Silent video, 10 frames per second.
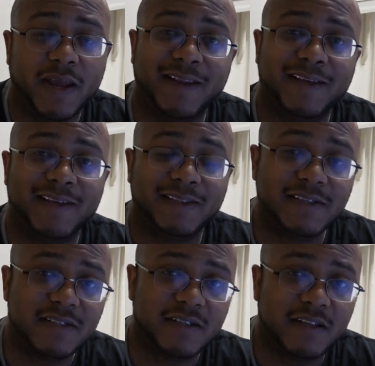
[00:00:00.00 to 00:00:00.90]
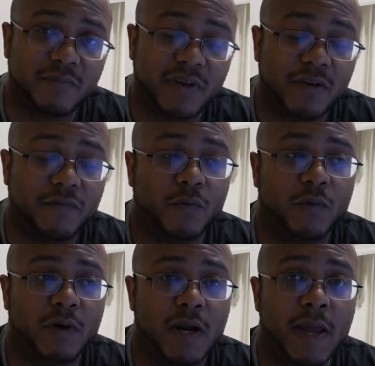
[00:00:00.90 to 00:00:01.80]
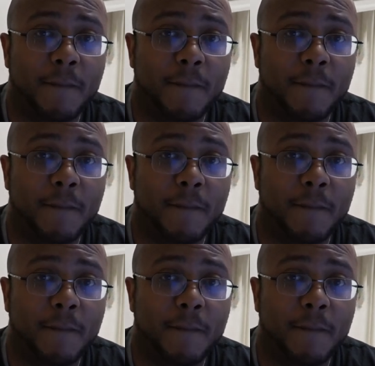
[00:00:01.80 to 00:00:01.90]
And again, this is going to be for